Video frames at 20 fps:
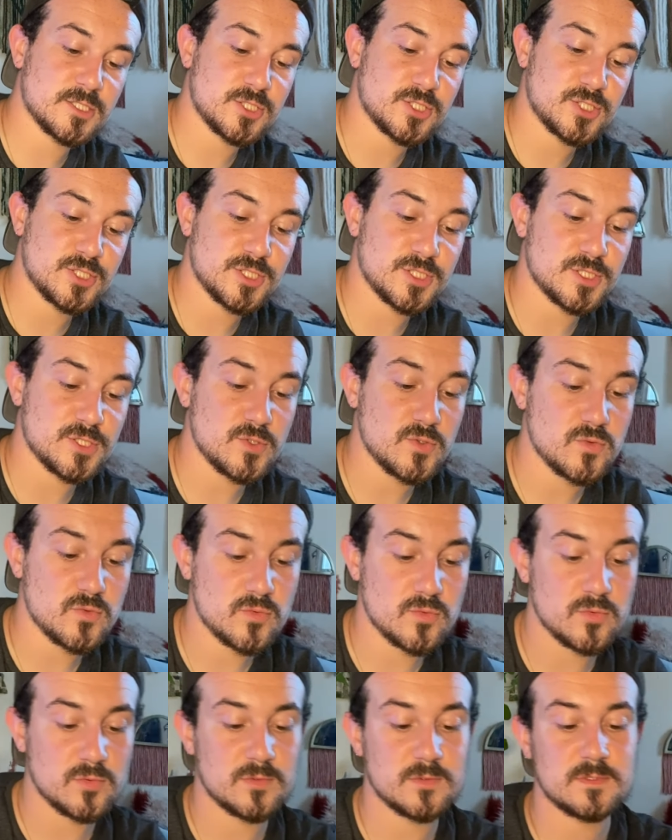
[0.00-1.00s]

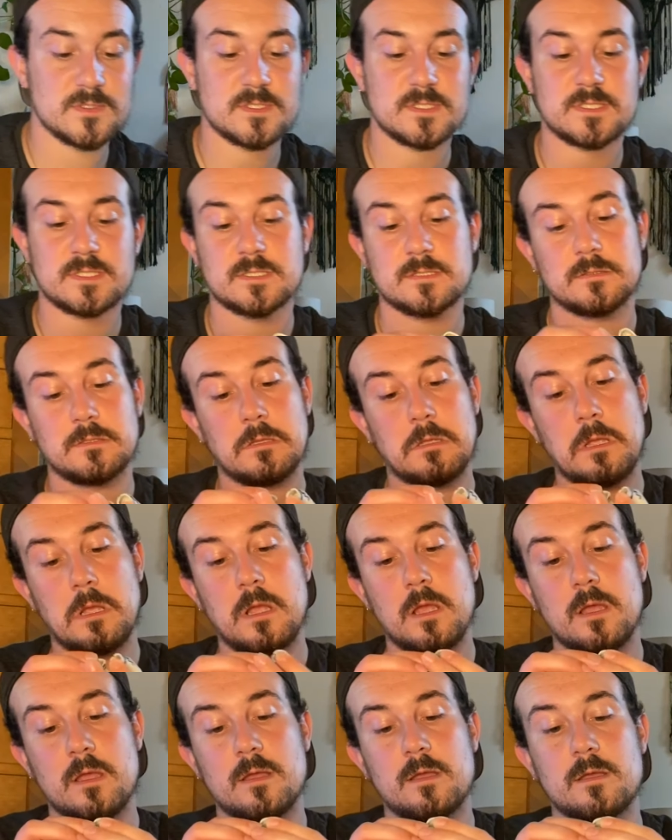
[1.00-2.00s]
shoes.
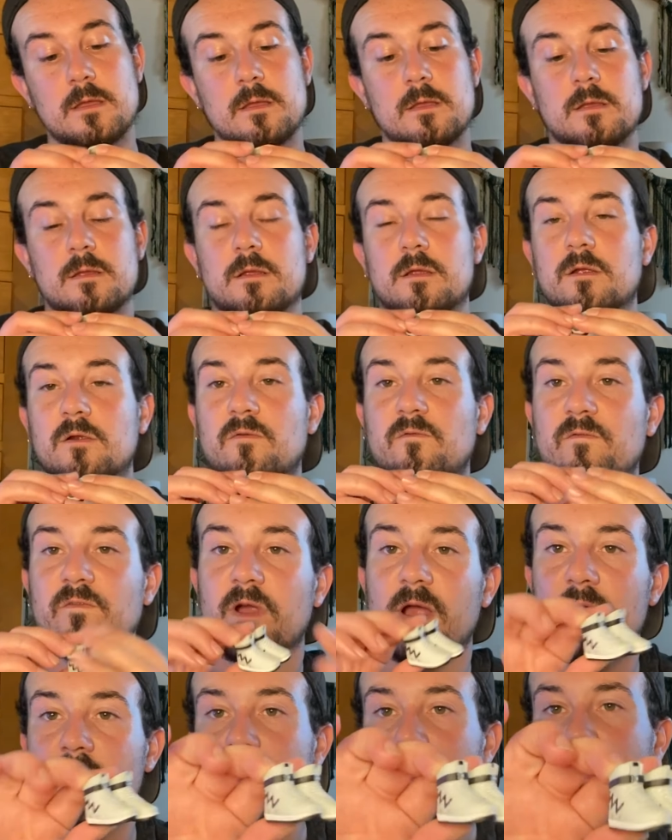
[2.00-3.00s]

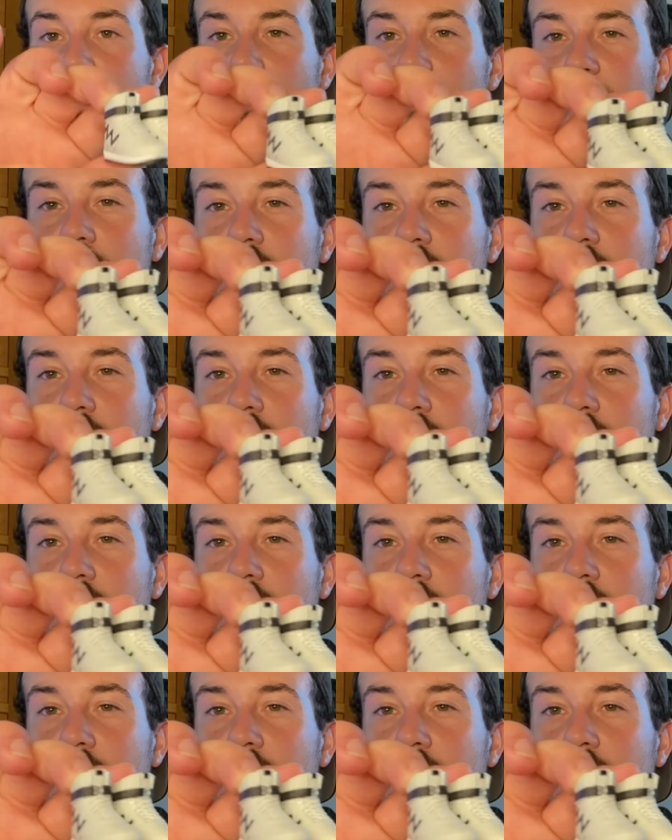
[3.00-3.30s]
Right.